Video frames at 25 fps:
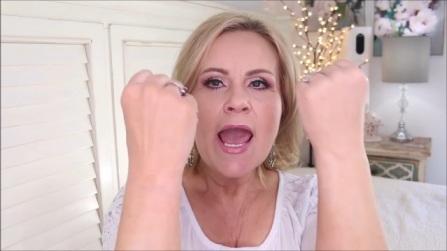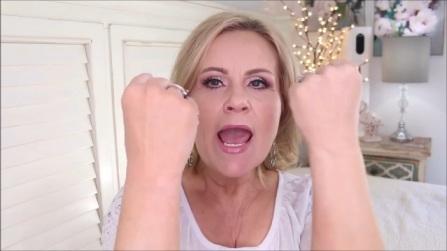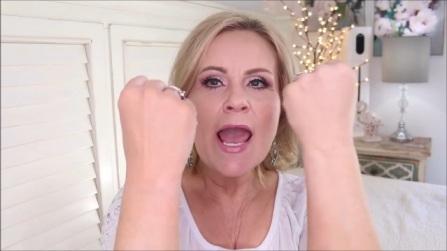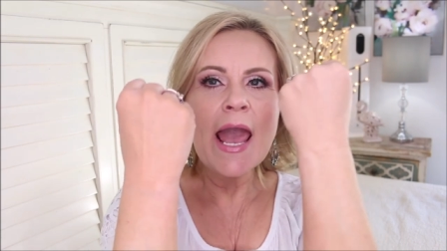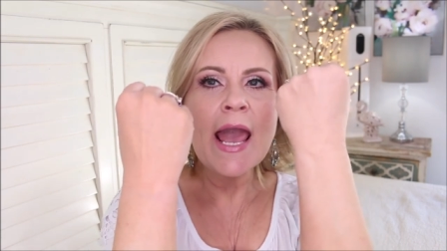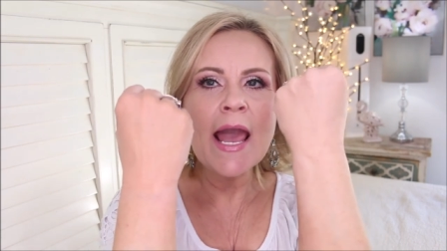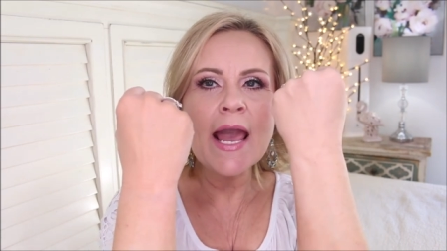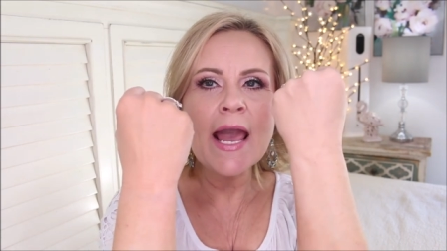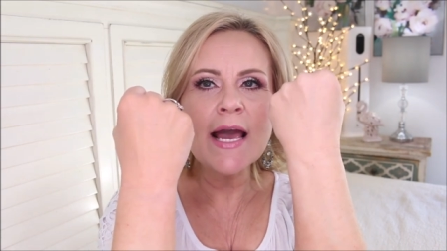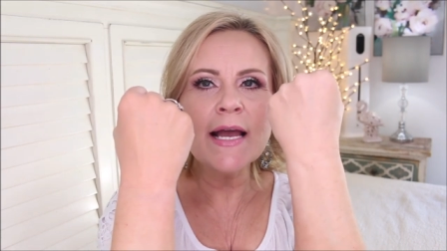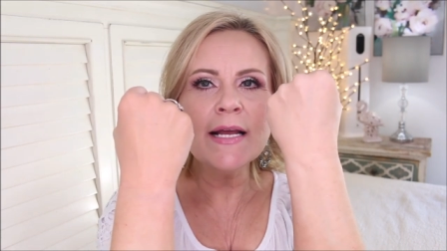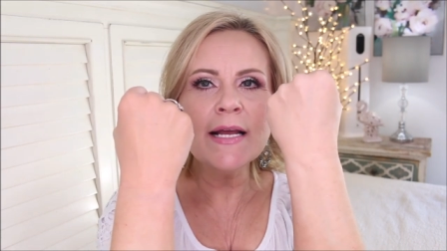
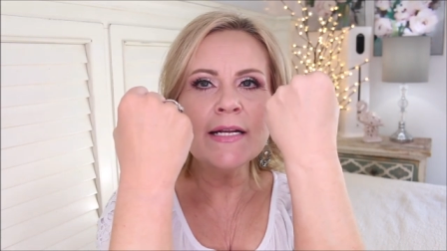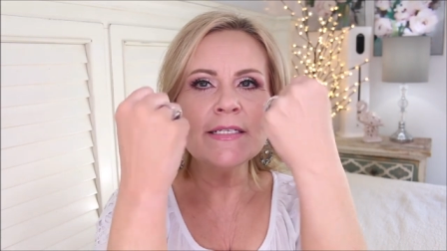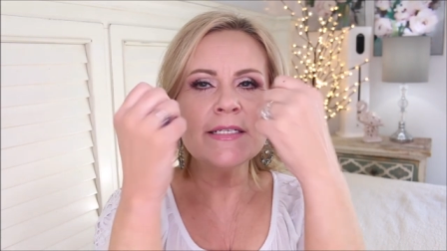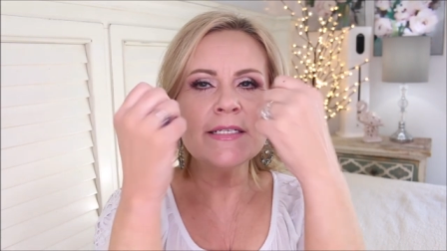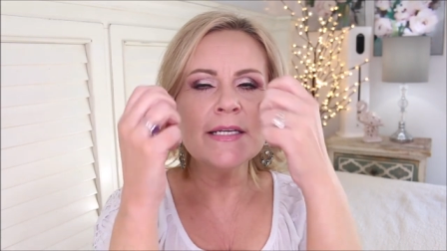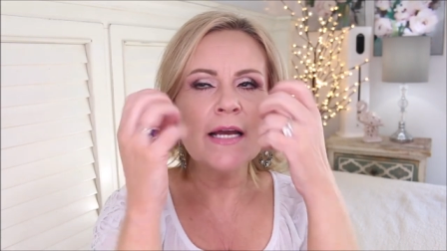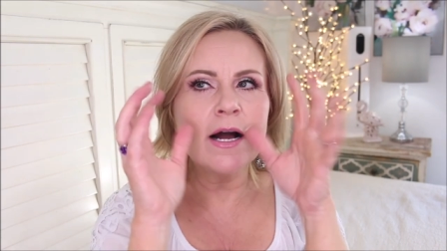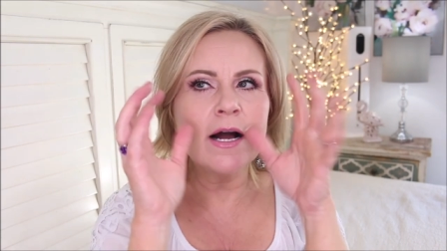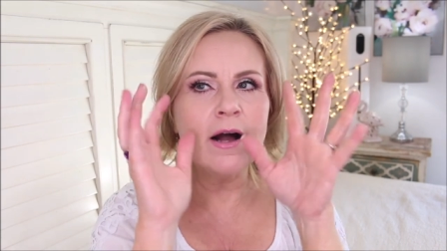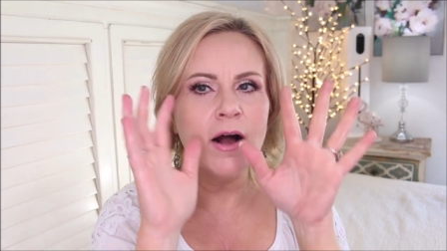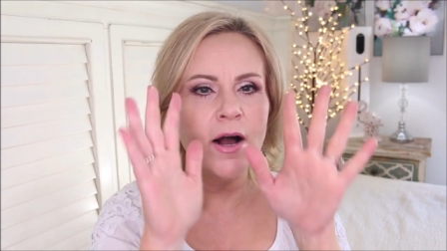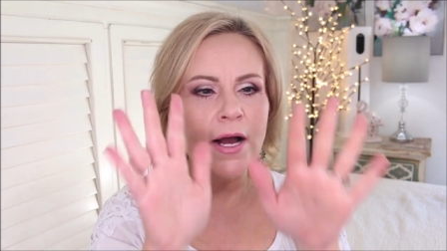And
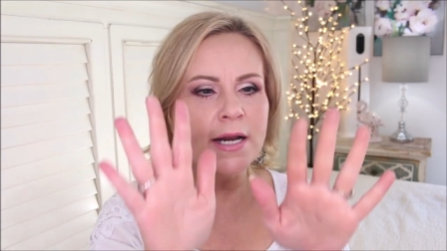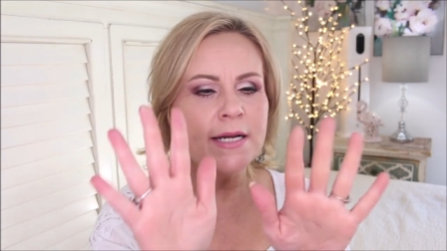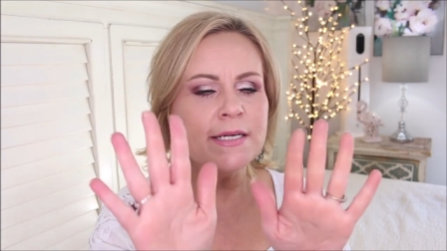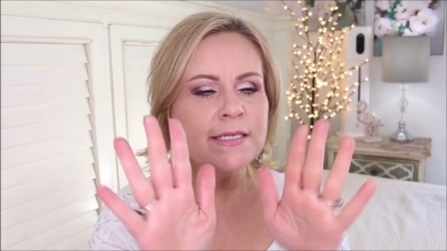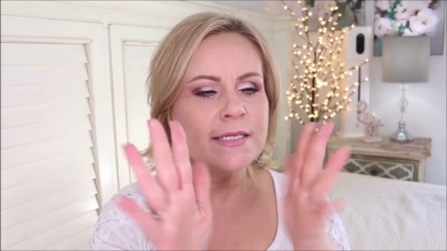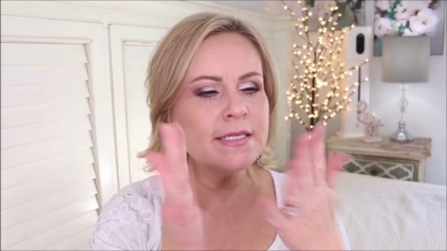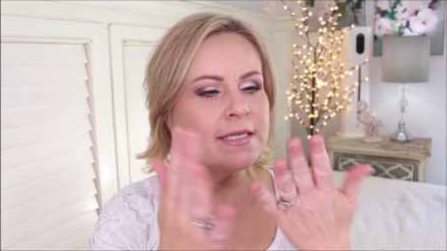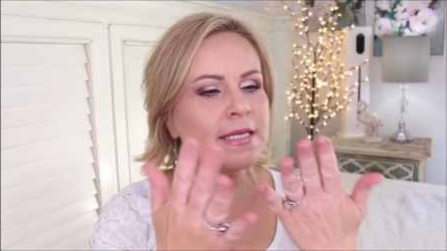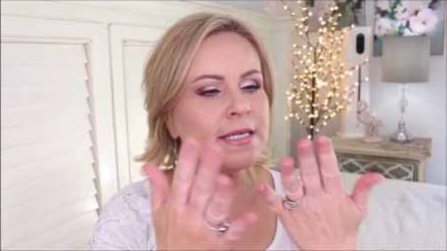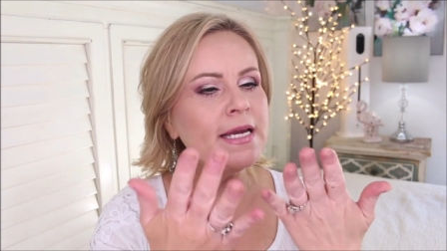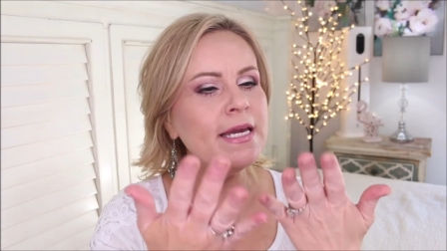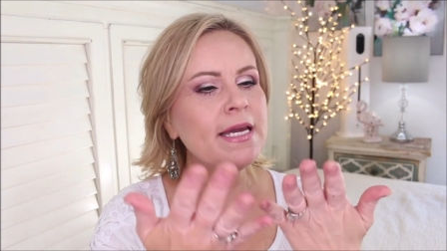
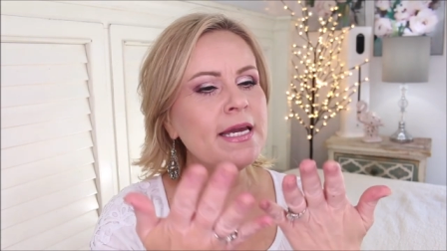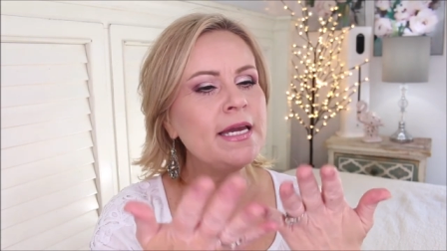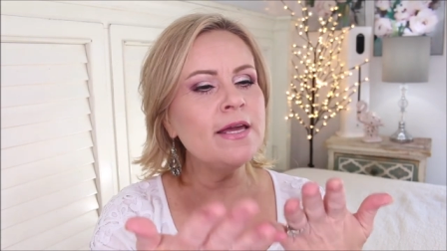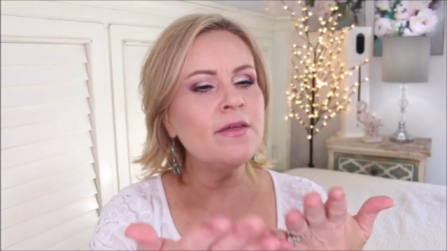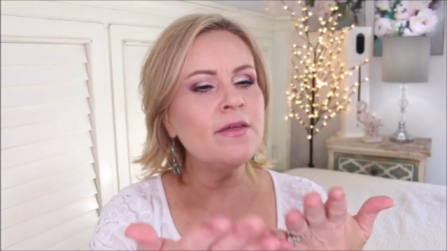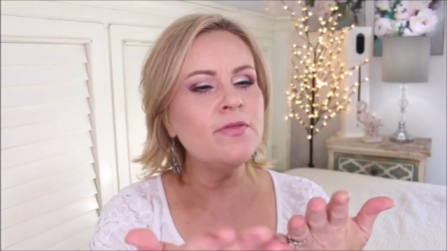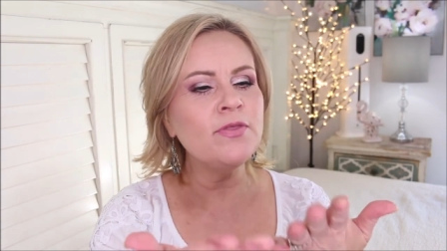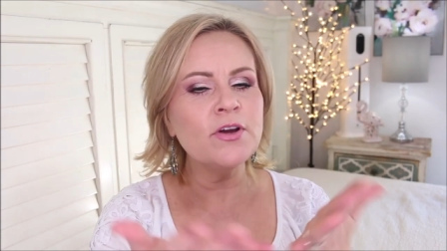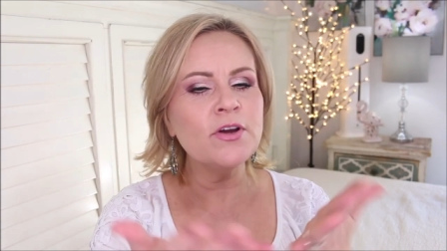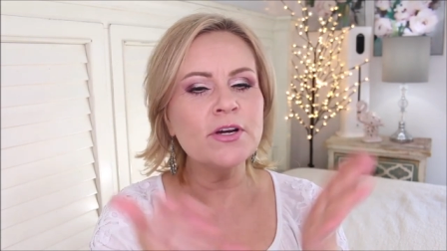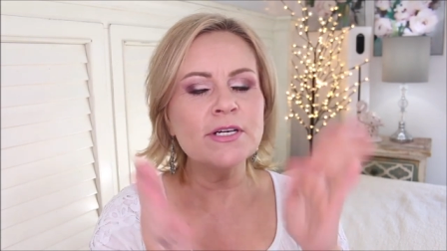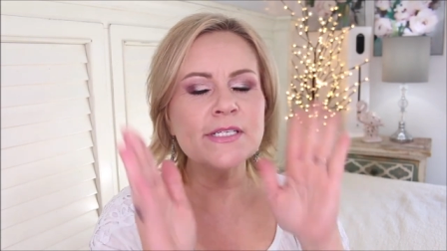honestly,
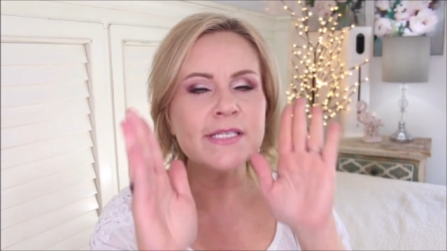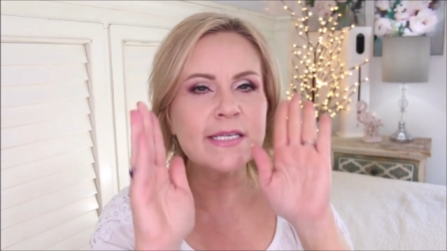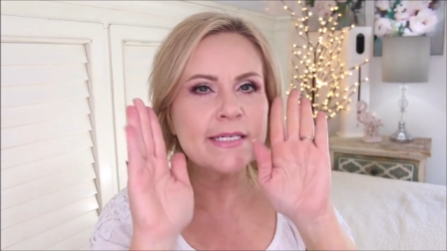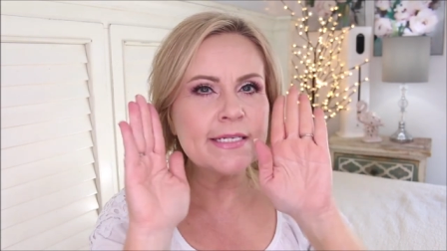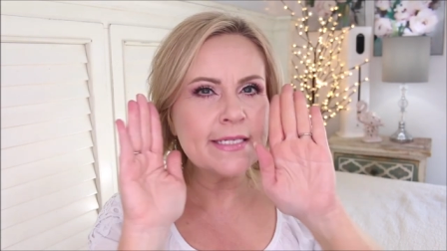there's a